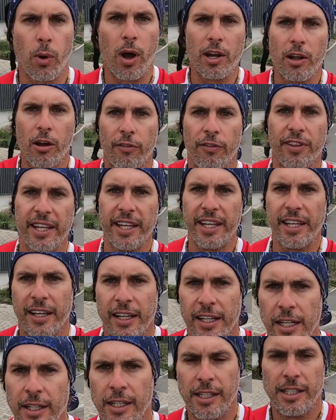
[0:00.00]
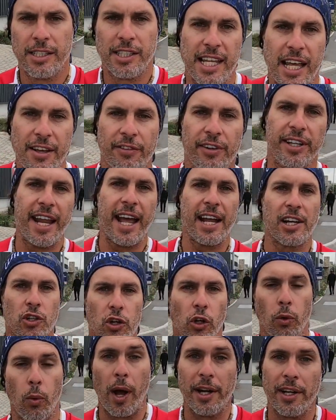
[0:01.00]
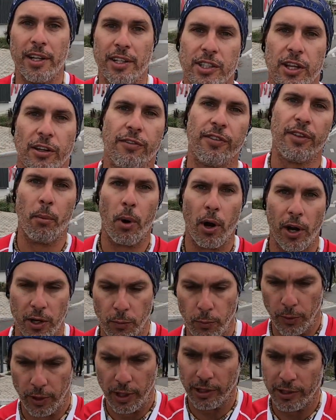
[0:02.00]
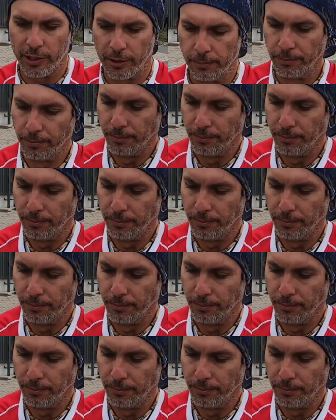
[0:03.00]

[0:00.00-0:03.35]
one of the 7 natural wonders of the modern world.